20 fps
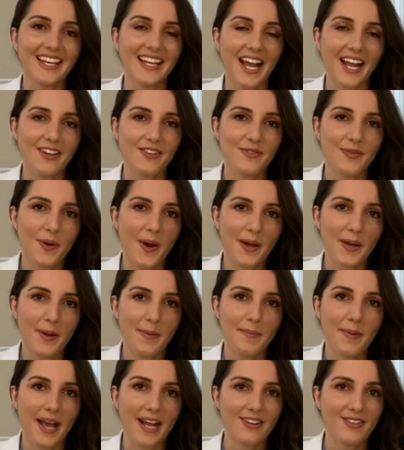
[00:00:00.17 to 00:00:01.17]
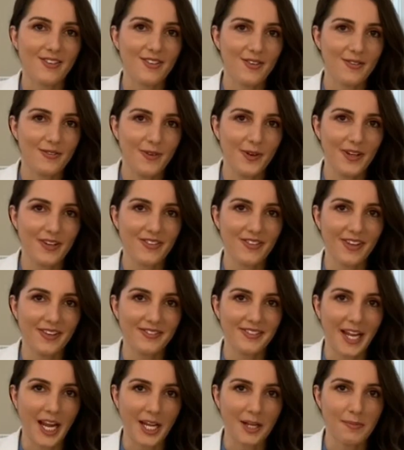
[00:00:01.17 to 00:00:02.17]
guys, welcome back to the Voice of
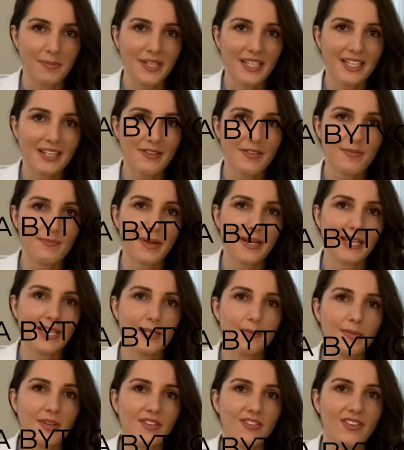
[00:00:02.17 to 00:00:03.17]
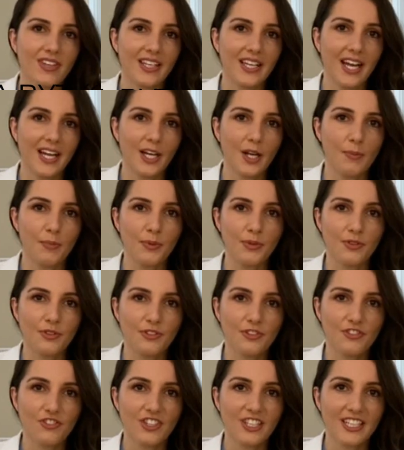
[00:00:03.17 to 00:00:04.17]
Diabetes. My name is Diana
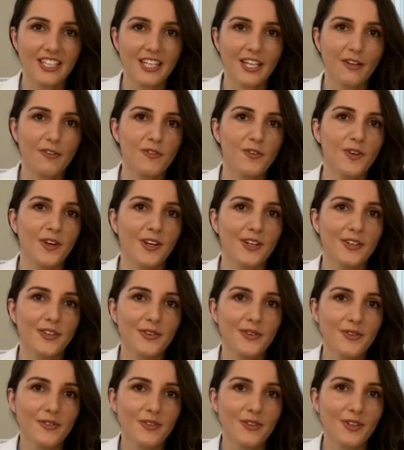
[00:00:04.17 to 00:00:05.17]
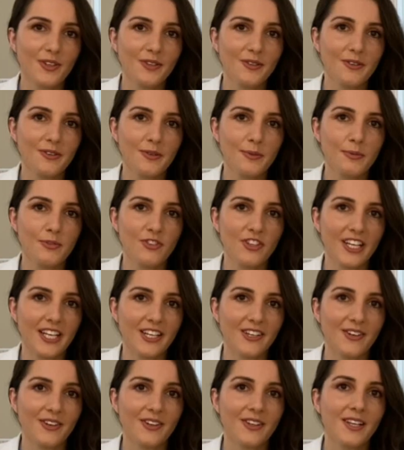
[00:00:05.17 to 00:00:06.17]
Bytyqi. If you are new to the YouTube
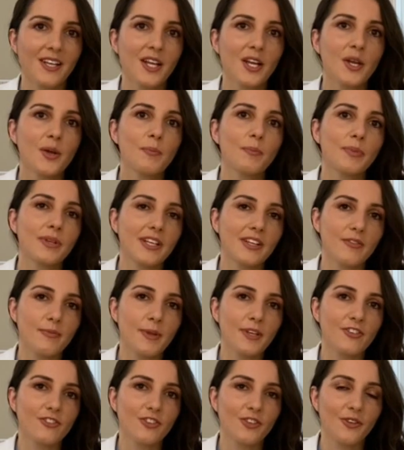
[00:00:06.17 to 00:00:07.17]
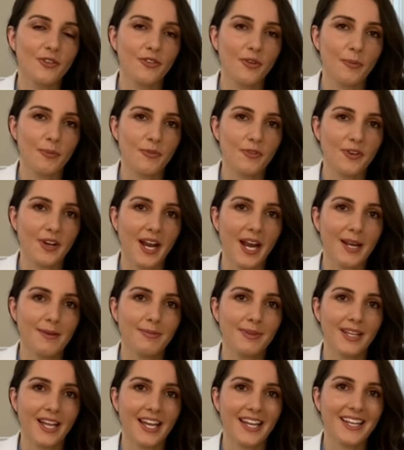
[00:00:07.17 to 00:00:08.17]
channel, please make sure you
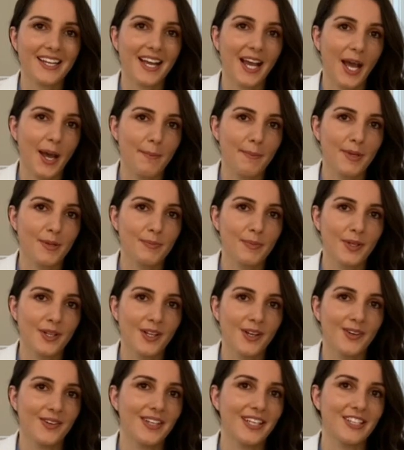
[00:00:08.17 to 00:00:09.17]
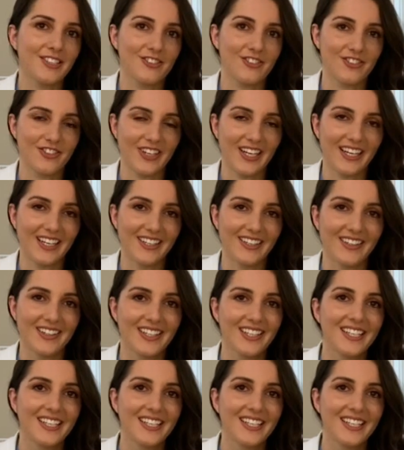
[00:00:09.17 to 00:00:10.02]
subscribe, like, comment below, and share.